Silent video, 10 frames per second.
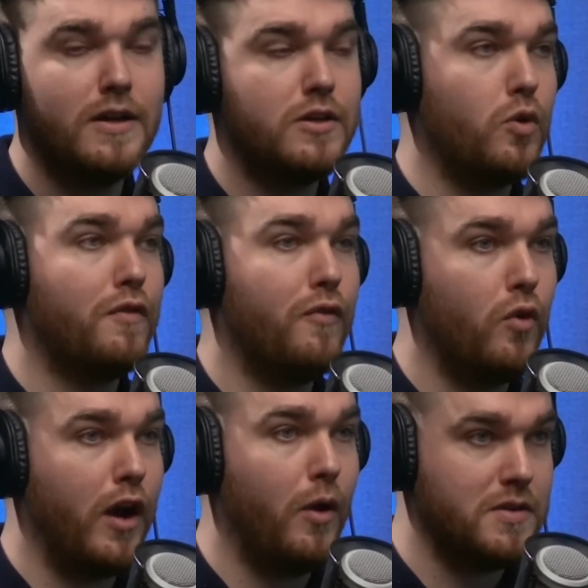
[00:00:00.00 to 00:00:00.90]
Scored
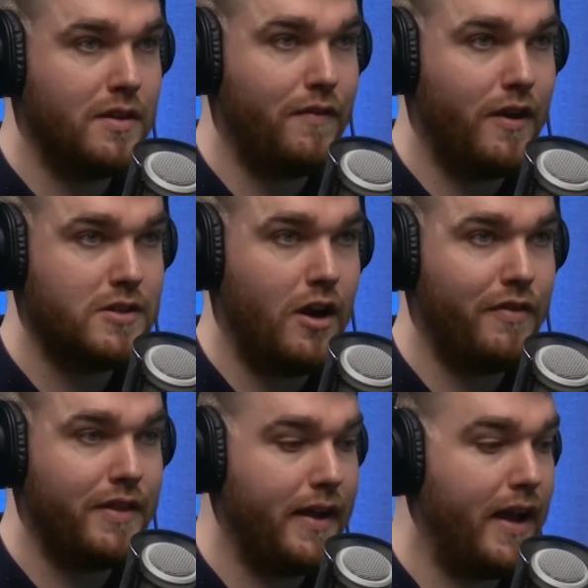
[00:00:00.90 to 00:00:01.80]
4 goals in the first
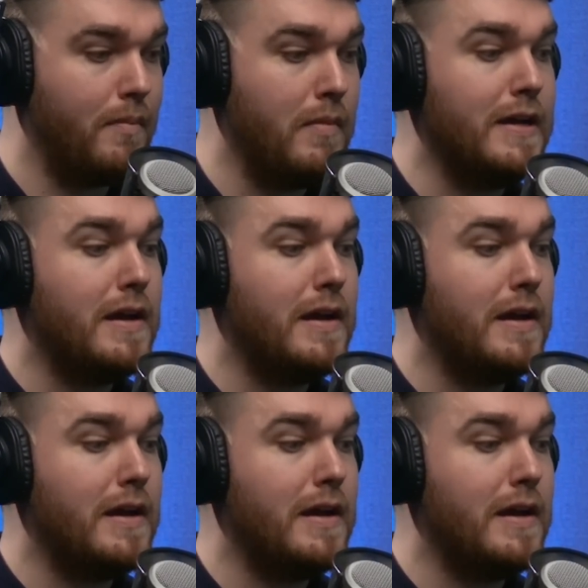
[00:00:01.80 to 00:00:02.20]
half in that game.